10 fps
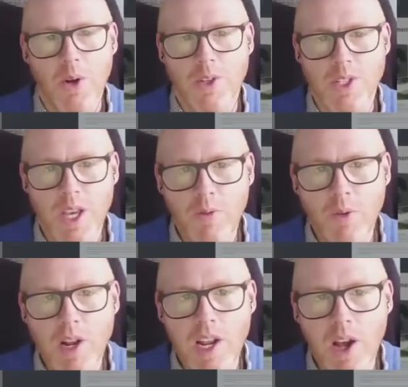Whereas if
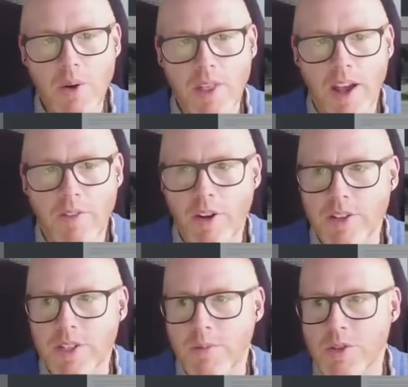we lower that
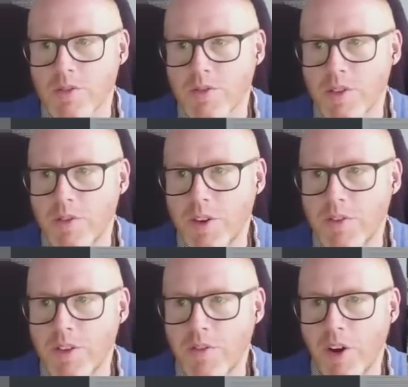flow temperature from the
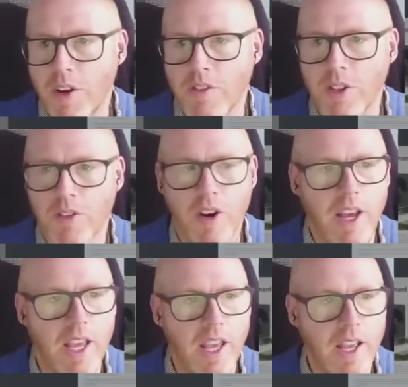55 on the
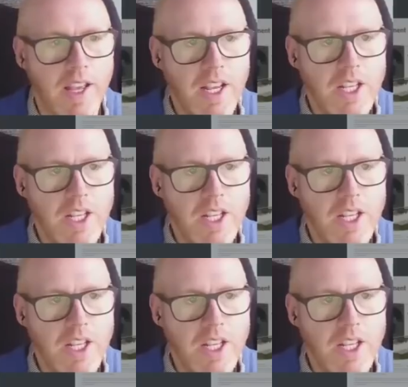right here